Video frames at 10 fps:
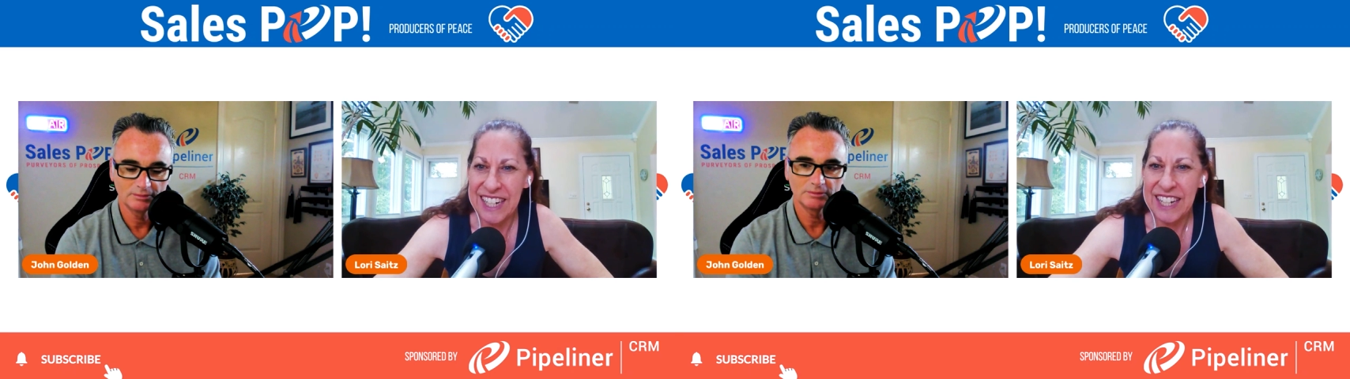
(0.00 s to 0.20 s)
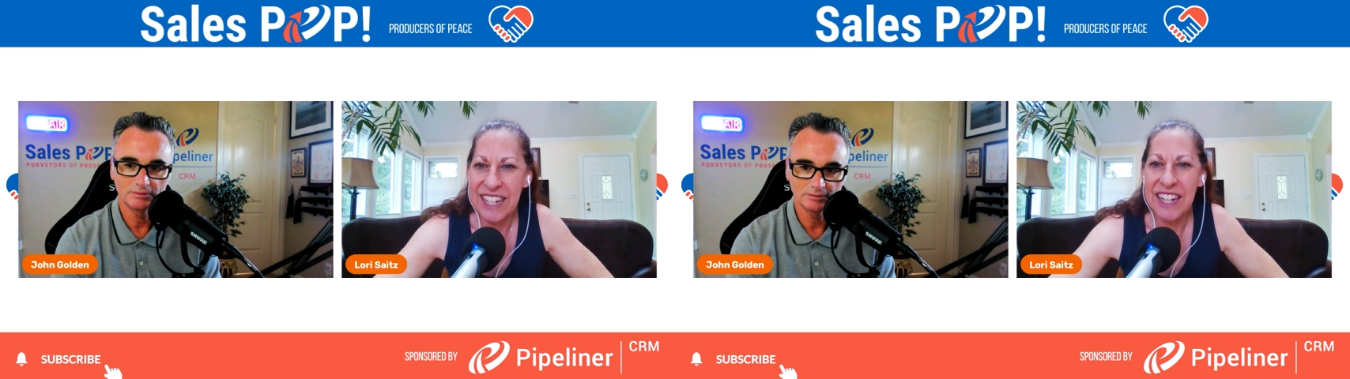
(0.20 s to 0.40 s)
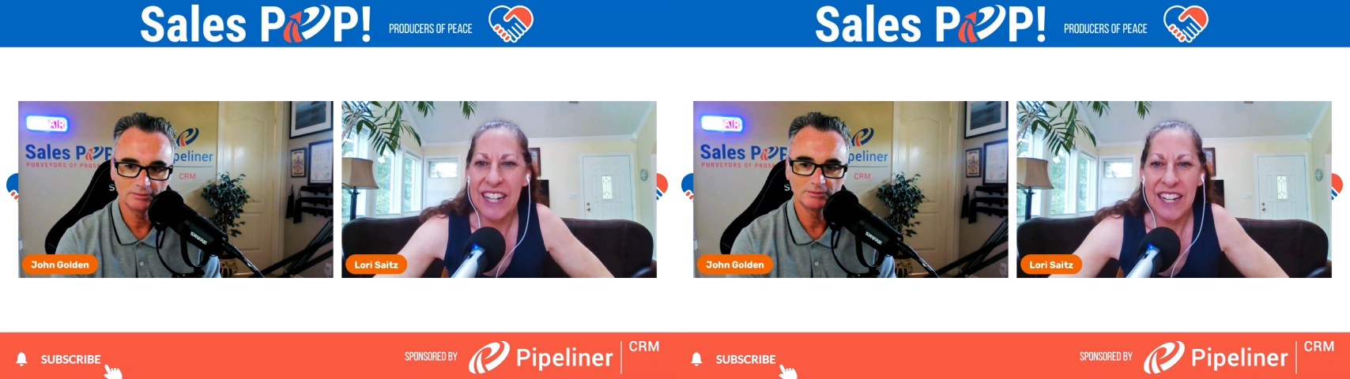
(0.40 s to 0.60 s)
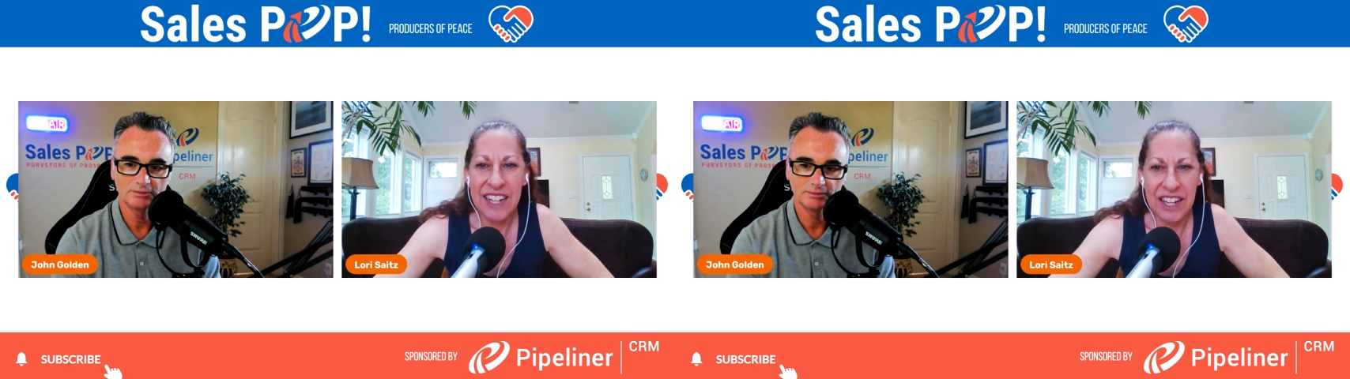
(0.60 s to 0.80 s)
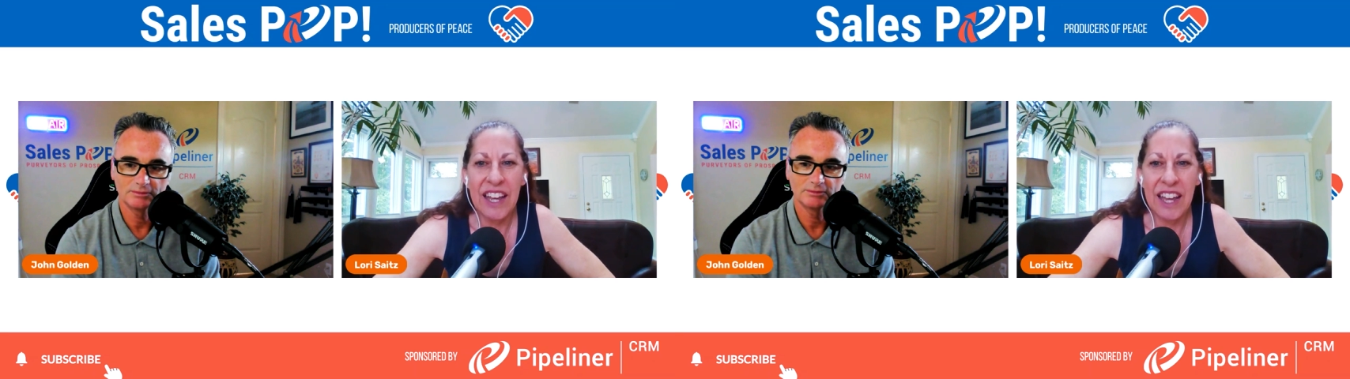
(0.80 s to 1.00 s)
Speaker 1: mm-hmm.
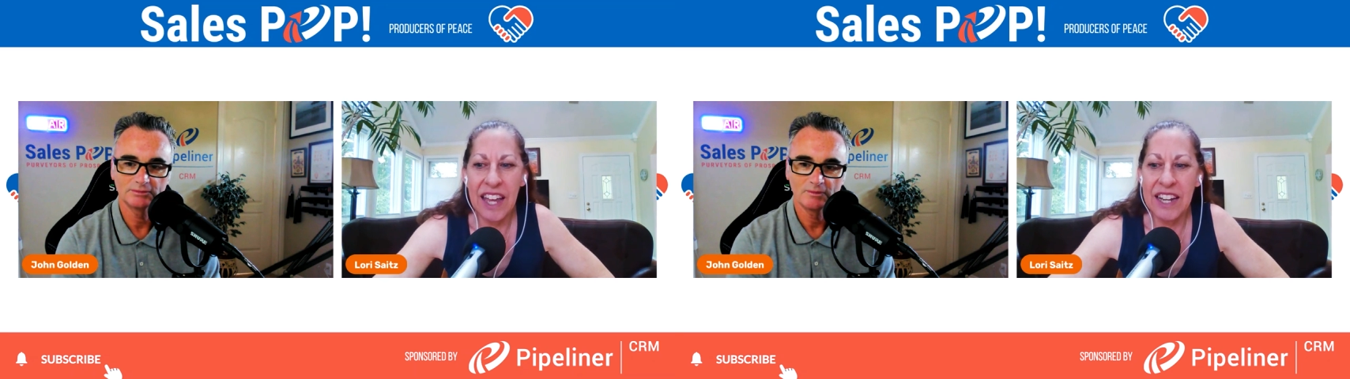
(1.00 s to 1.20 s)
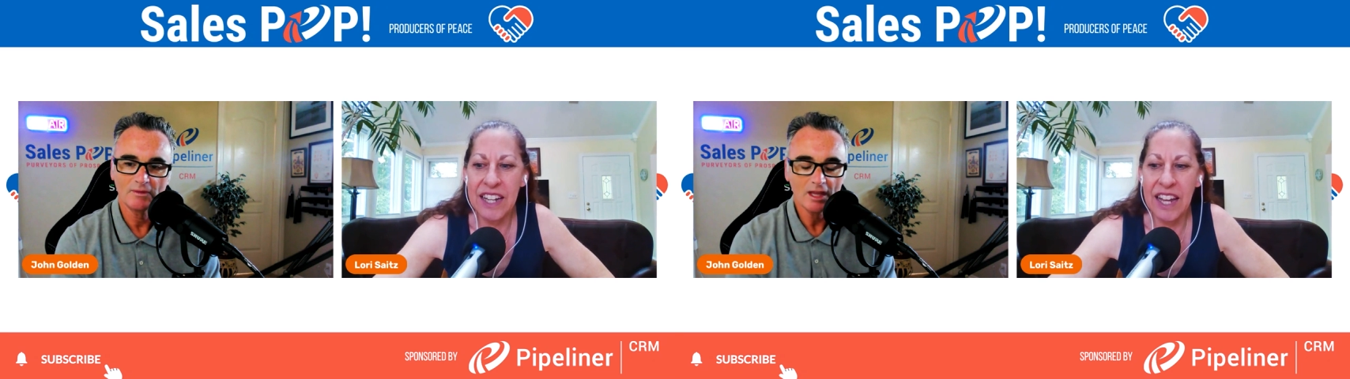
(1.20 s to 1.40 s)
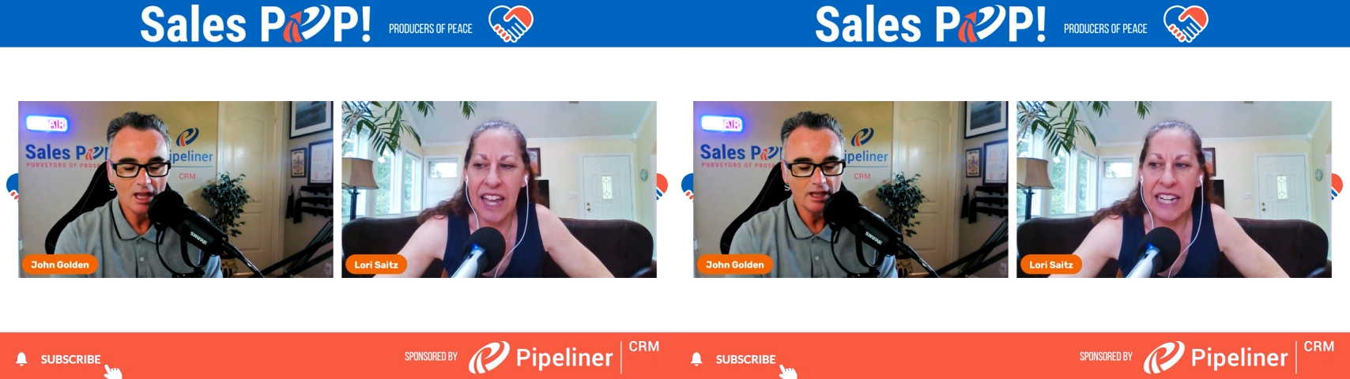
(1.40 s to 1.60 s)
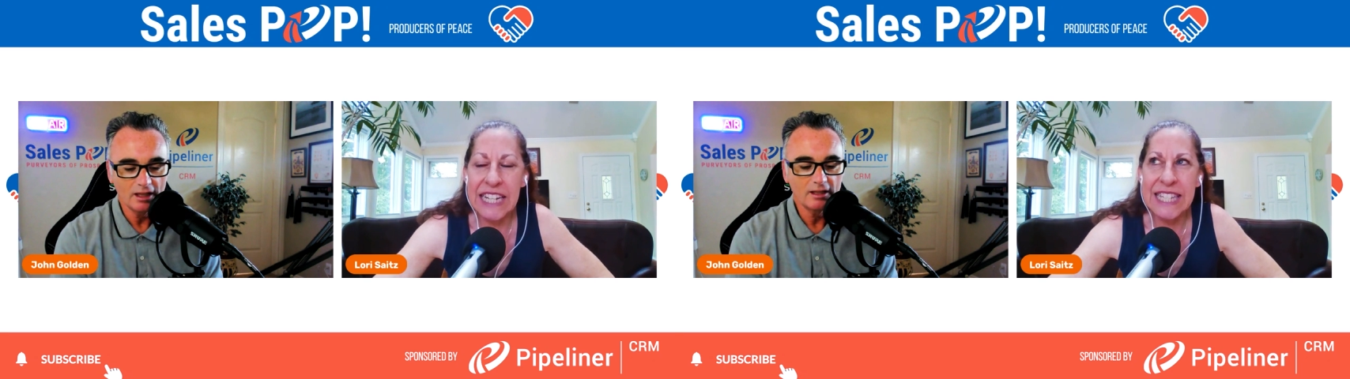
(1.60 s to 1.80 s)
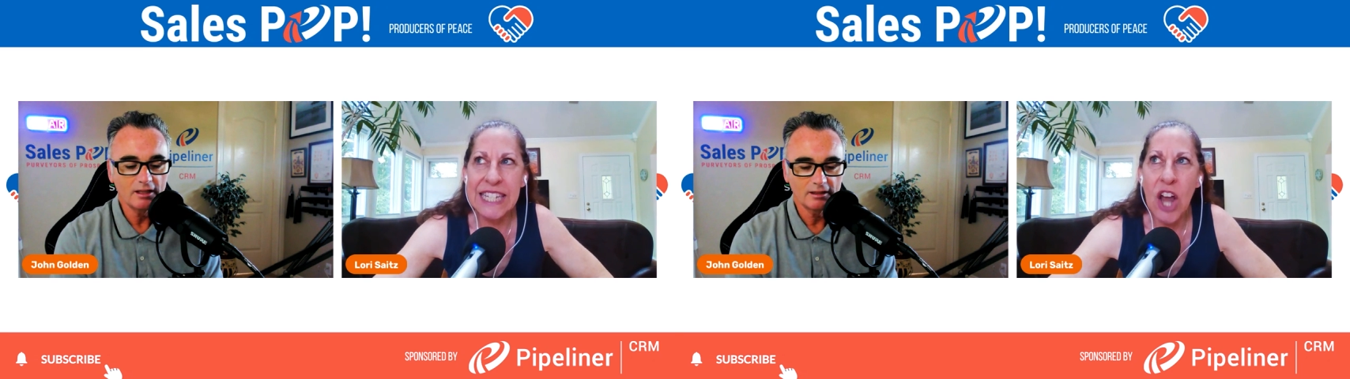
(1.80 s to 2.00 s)
and and
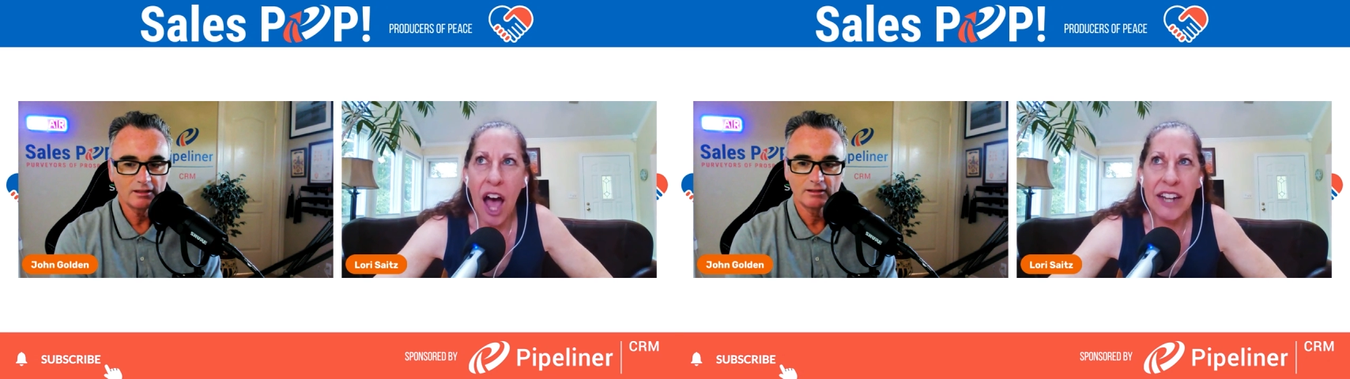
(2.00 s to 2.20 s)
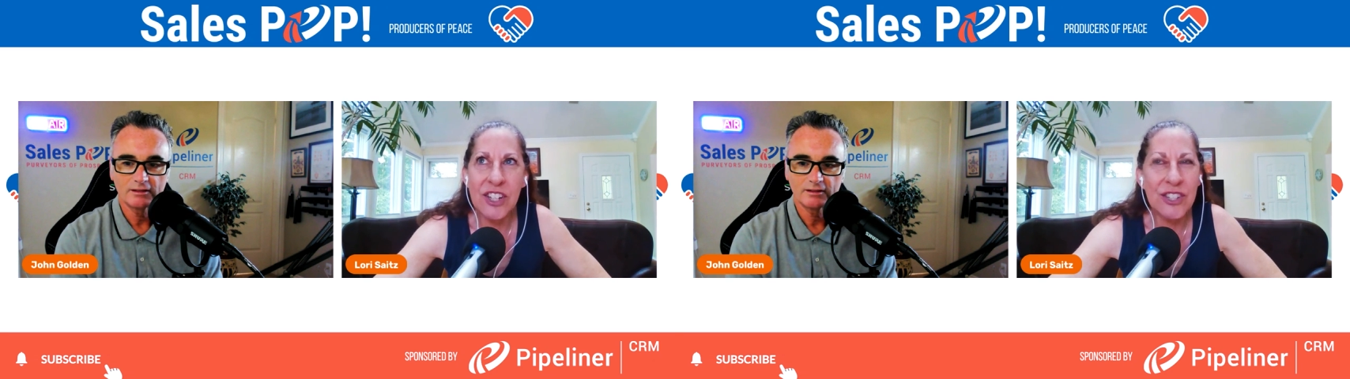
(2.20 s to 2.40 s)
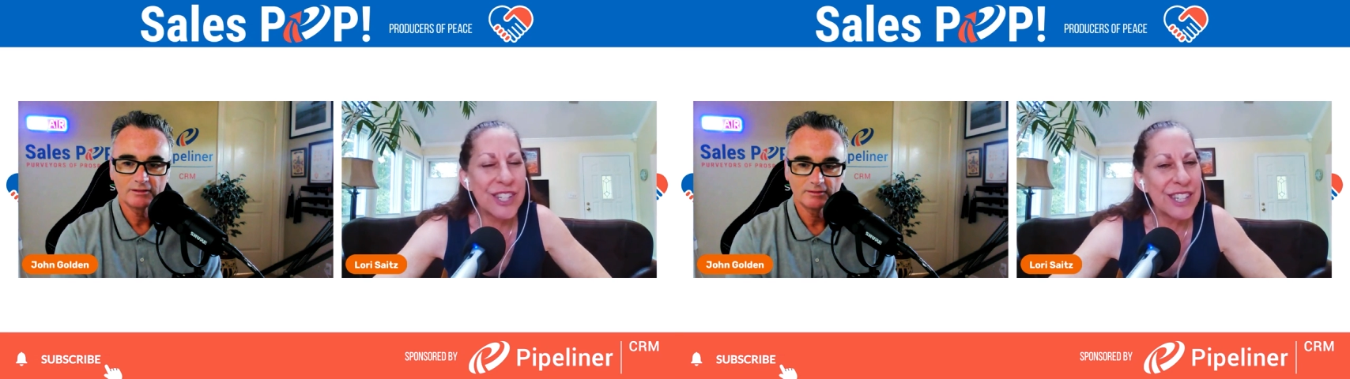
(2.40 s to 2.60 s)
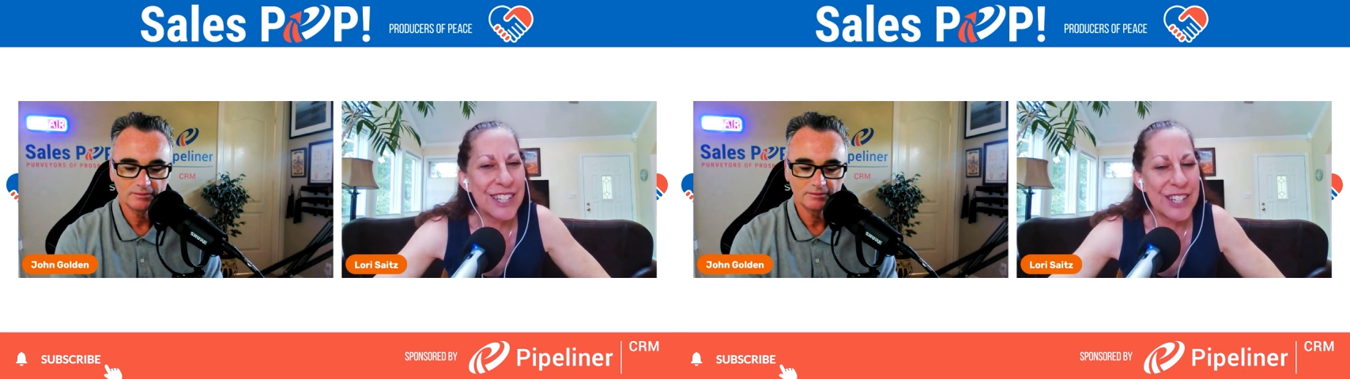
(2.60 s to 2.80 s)
it's not just in the